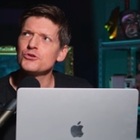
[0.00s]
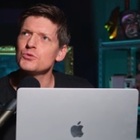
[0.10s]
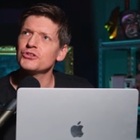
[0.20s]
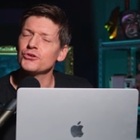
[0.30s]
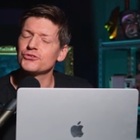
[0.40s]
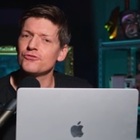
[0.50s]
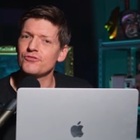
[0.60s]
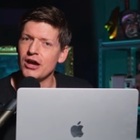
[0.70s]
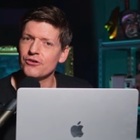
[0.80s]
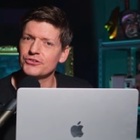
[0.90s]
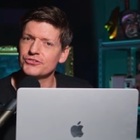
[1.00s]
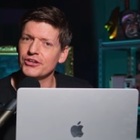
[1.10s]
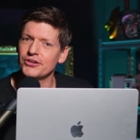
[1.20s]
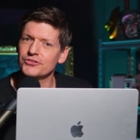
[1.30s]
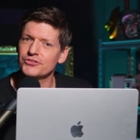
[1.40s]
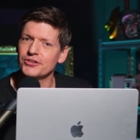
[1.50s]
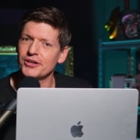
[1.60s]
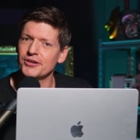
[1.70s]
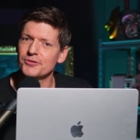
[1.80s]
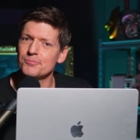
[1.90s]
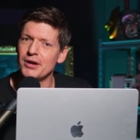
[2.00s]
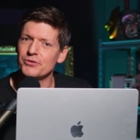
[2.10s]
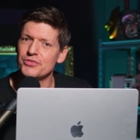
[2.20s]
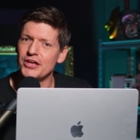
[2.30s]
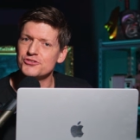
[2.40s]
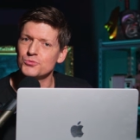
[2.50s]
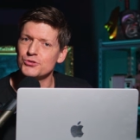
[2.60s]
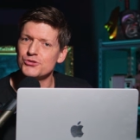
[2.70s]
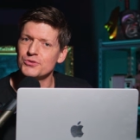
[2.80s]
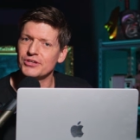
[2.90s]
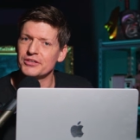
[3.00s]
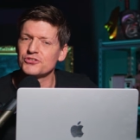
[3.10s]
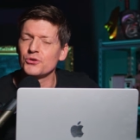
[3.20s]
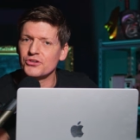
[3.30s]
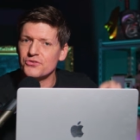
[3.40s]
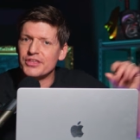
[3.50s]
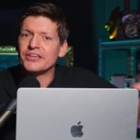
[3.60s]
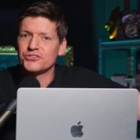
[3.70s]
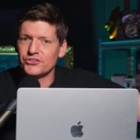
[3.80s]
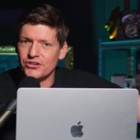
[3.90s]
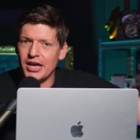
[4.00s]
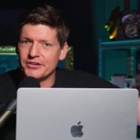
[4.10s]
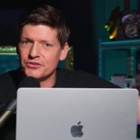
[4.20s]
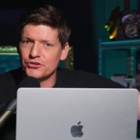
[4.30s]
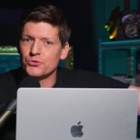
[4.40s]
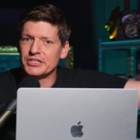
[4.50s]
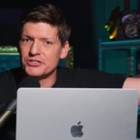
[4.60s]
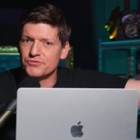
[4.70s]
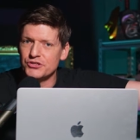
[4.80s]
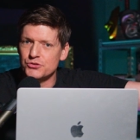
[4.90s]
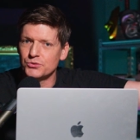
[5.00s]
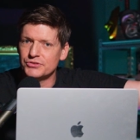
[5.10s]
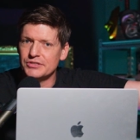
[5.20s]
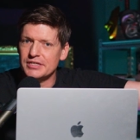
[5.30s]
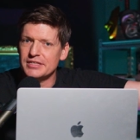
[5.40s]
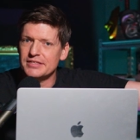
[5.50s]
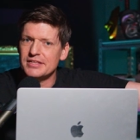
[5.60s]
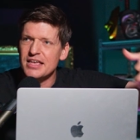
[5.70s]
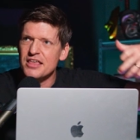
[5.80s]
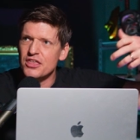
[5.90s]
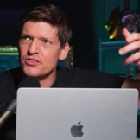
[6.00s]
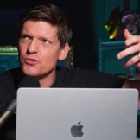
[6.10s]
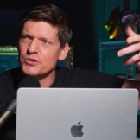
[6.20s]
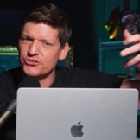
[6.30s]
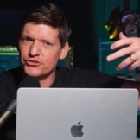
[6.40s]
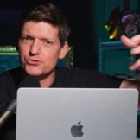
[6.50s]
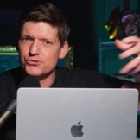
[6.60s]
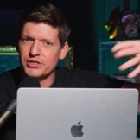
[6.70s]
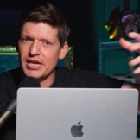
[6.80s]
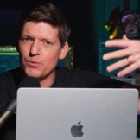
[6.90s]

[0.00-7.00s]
You wouldn't go so far as as uh, Margaret Thatcher, would you, in saying there's no such thing as society? There's only individuals. Is, is, there, there is social care.